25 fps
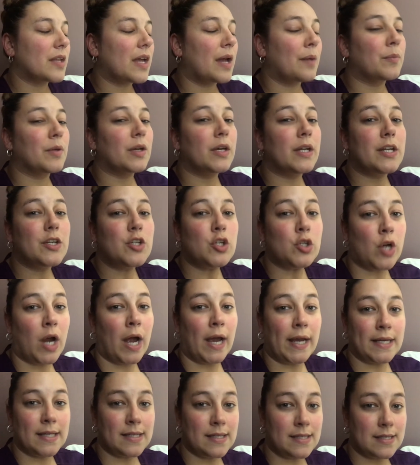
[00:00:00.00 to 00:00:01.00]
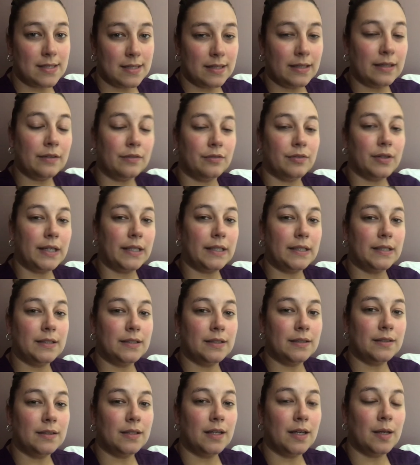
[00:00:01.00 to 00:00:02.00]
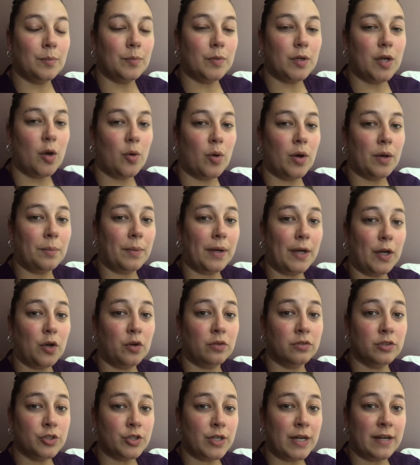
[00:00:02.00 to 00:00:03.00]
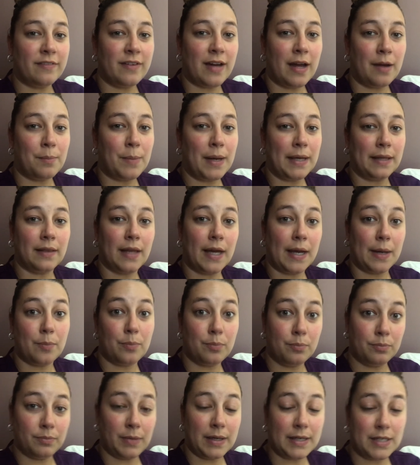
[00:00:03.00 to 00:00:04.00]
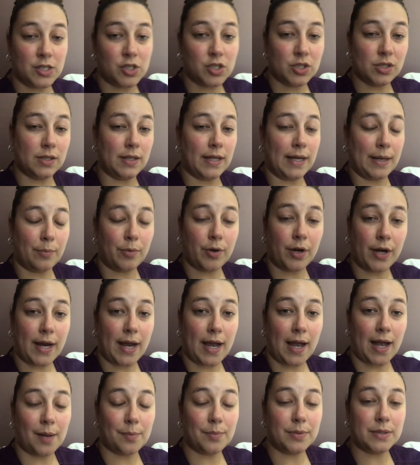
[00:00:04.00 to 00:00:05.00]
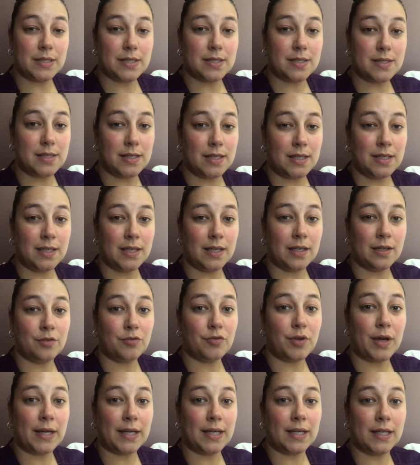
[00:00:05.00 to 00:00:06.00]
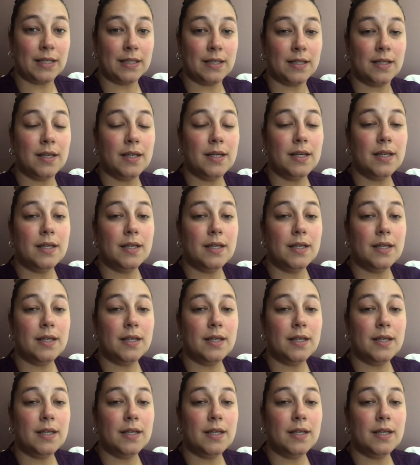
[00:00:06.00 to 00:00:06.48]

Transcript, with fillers: I'm gonna try and see if I can go on my Overdrive app, my digital library app, and see if I can